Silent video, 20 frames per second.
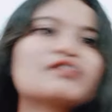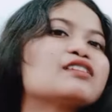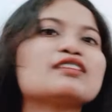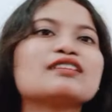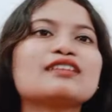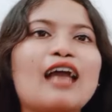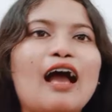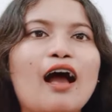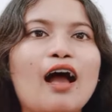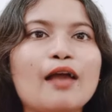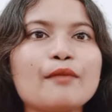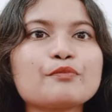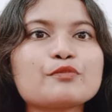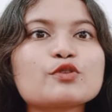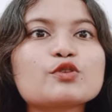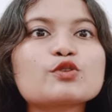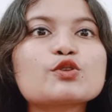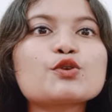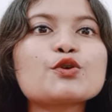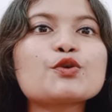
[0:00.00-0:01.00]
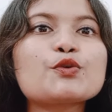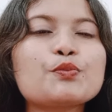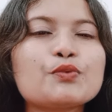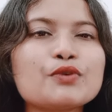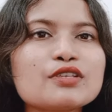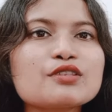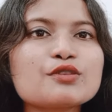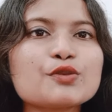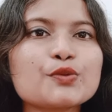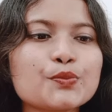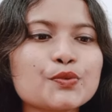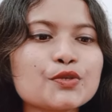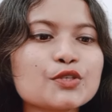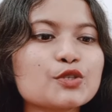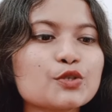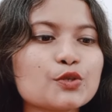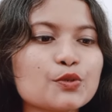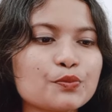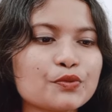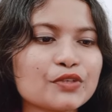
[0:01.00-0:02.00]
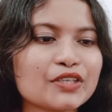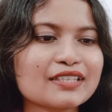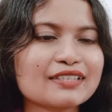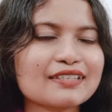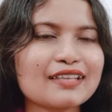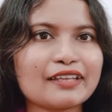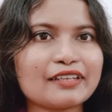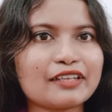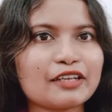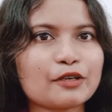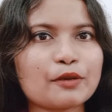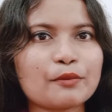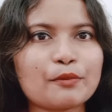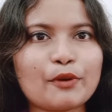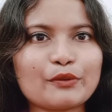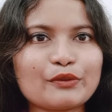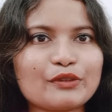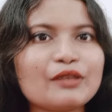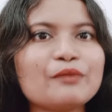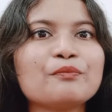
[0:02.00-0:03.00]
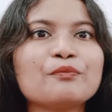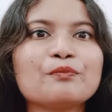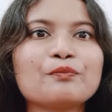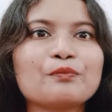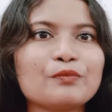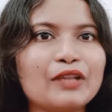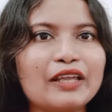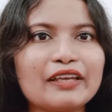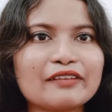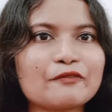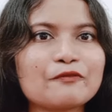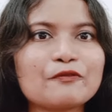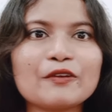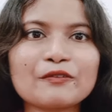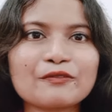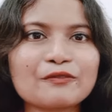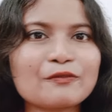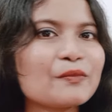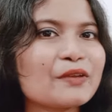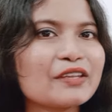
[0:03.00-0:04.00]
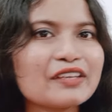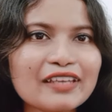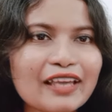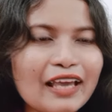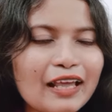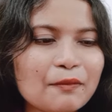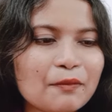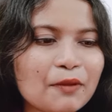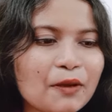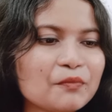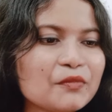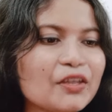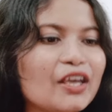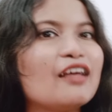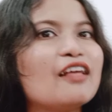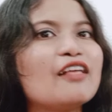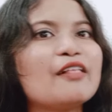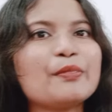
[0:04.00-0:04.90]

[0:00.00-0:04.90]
yeah, I'm super excited about the like fifth mini album.